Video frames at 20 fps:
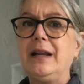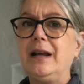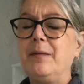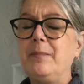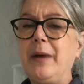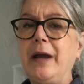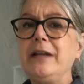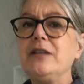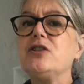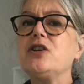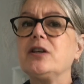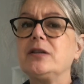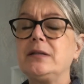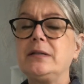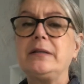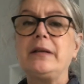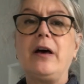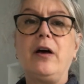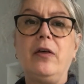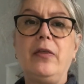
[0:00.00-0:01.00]
I might just
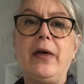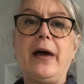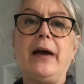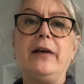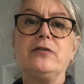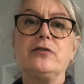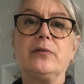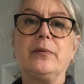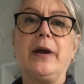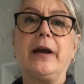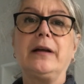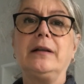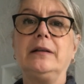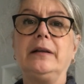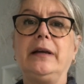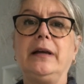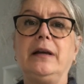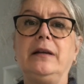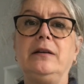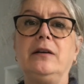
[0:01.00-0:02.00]
sell that
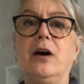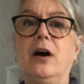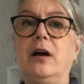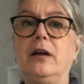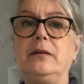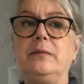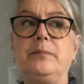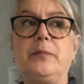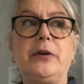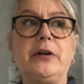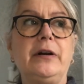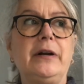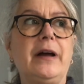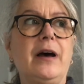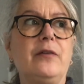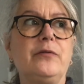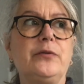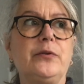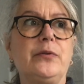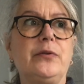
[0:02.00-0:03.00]
directly and not put it
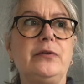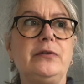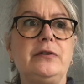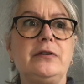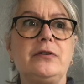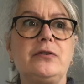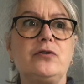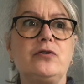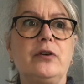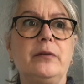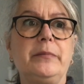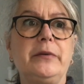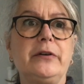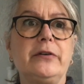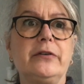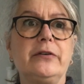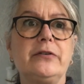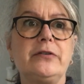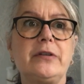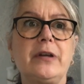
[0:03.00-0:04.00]
out through the
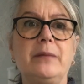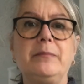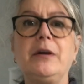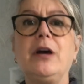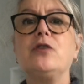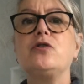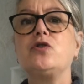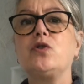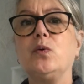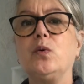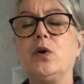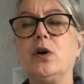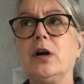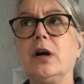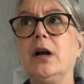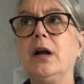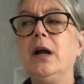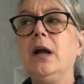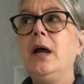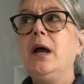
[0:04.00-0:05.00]
distributors. I'm not
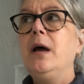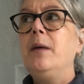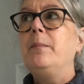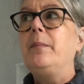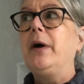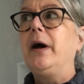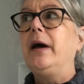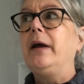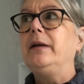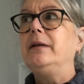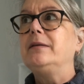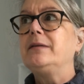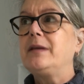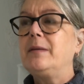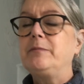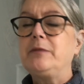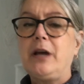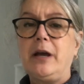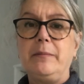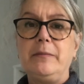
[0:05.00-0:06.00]
sure, but
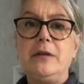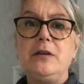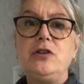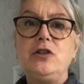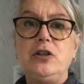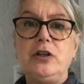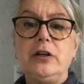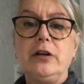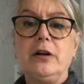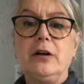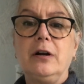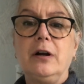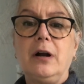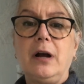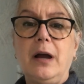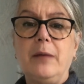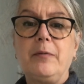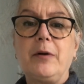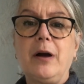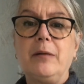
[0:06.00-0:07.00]
sometime this year
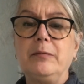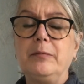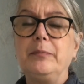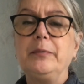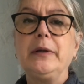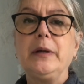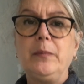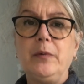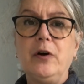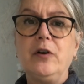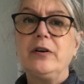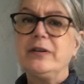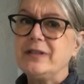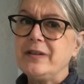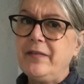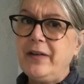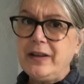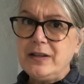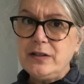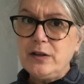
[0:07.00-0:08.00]
I probably will, because I've
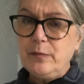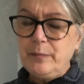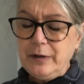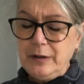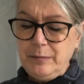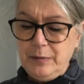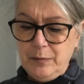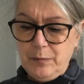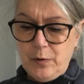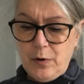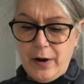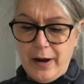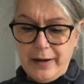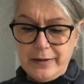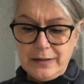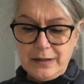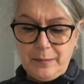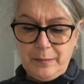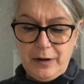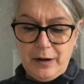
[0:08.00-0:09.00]
had so many people
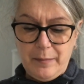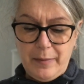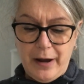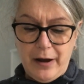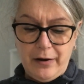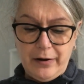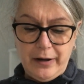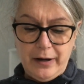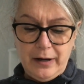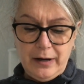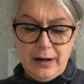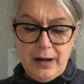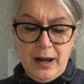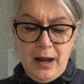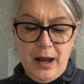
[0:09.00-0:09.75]
ask me about it.